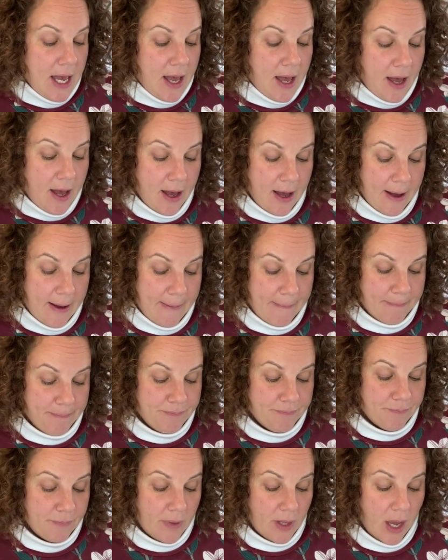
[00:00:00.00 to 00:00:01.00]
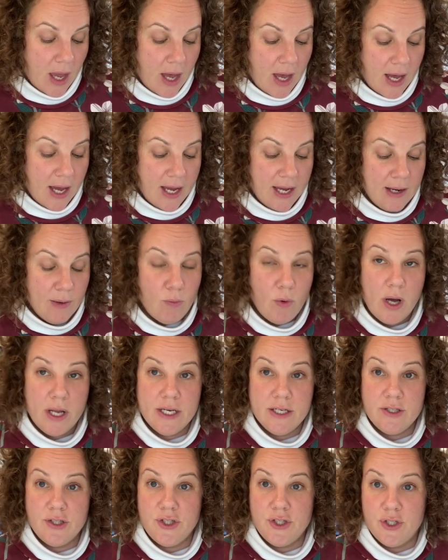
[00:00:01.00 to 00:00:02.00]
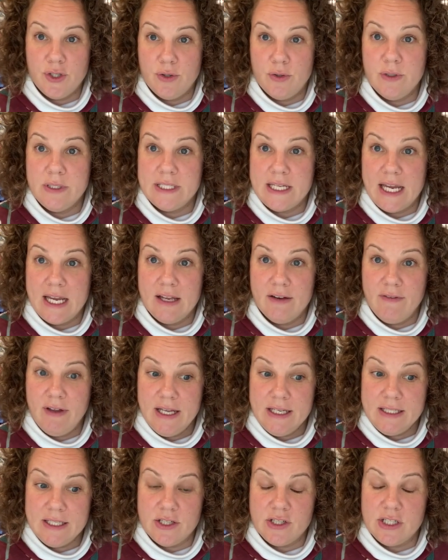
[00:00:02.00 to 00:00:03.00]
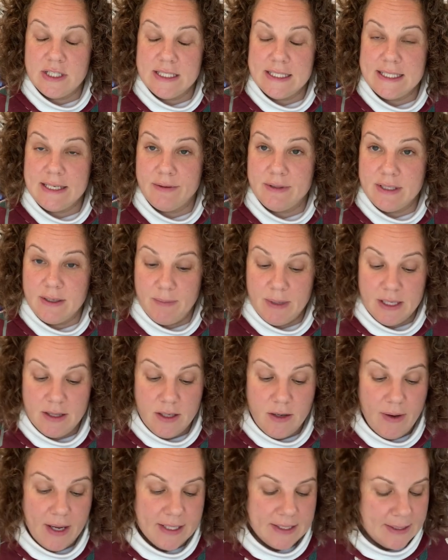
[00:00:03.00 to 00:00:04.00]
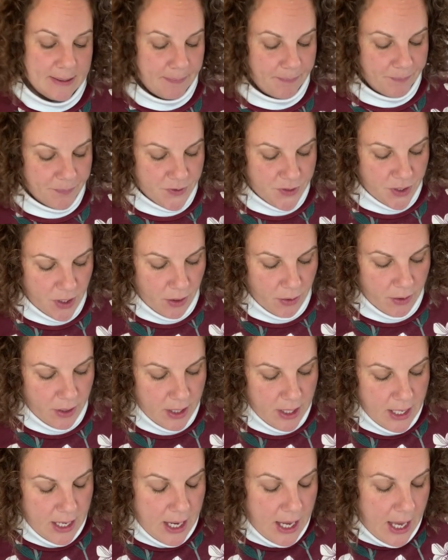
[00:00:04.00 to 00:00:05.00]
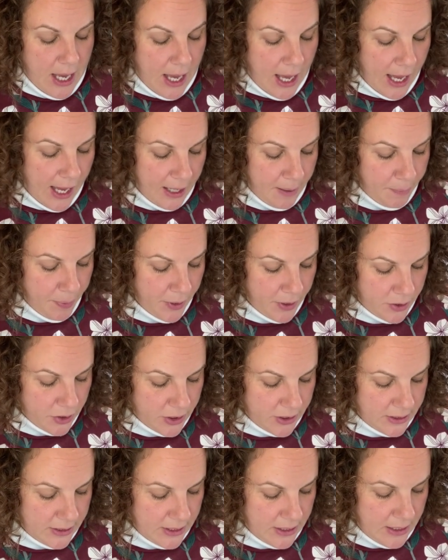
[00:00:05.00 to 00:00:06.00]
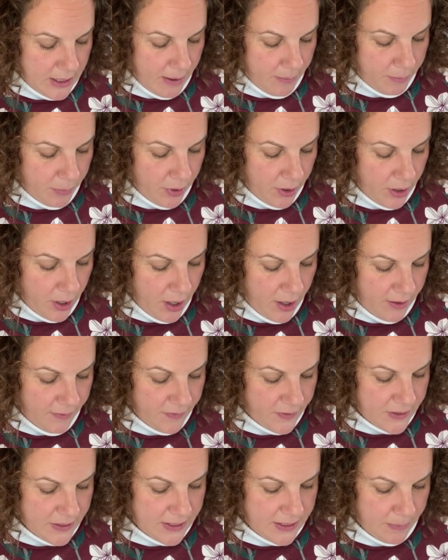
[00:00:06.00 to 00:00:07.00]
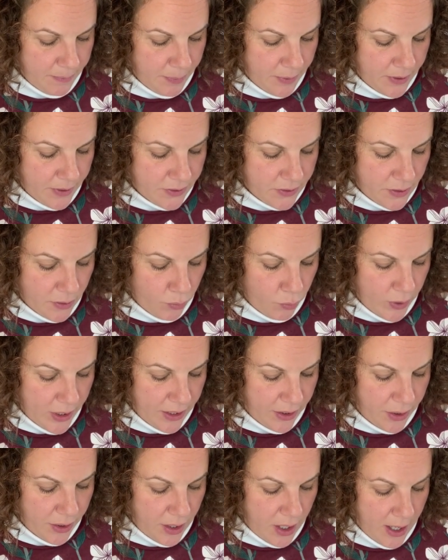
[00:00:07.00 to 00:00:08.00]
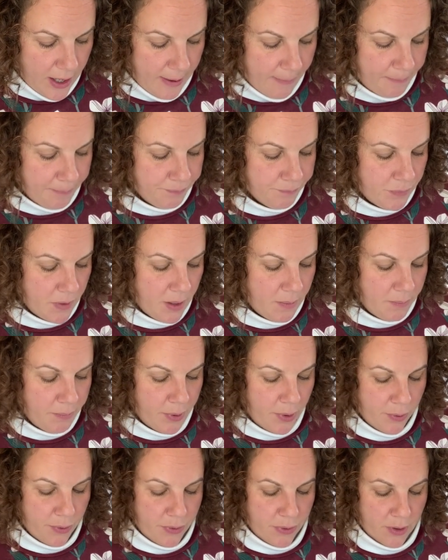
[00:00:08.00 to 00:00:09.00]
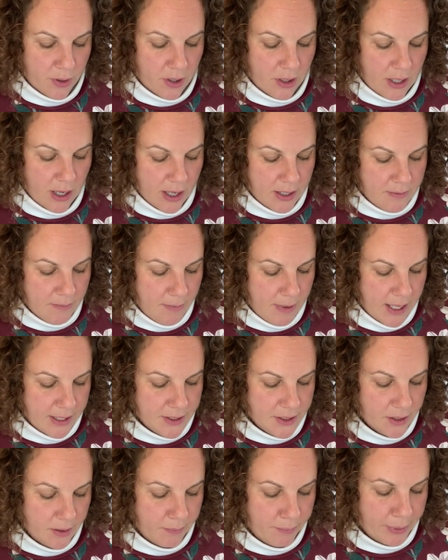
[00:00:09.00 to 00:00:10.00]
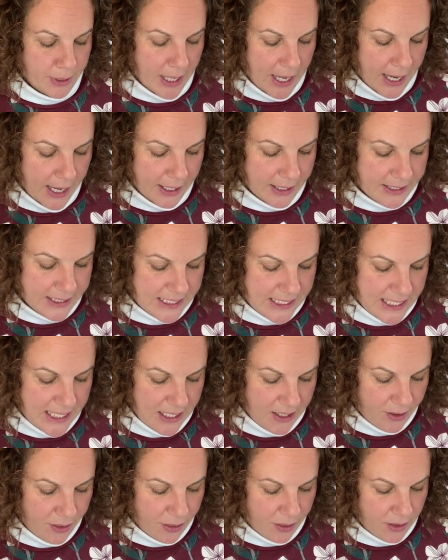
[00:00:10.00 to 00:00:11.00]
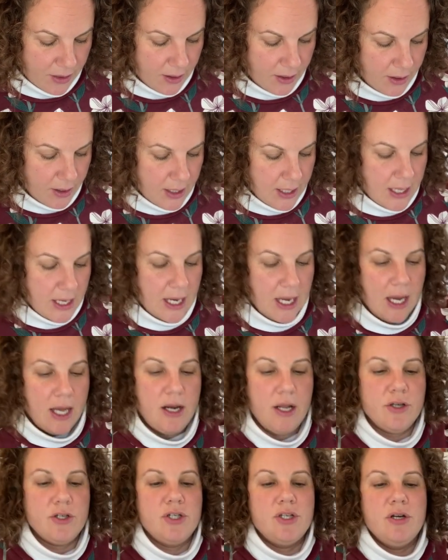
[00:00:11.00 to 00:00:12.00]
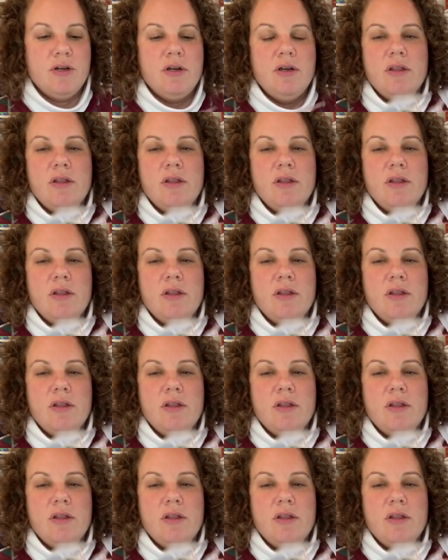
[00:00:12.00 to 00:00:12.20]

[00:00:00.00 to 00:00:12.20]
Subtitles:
I wanted to take advantage since I was going to be in the US. So I purchased a number of zippers with both gunmetal black teeth. And I'll show you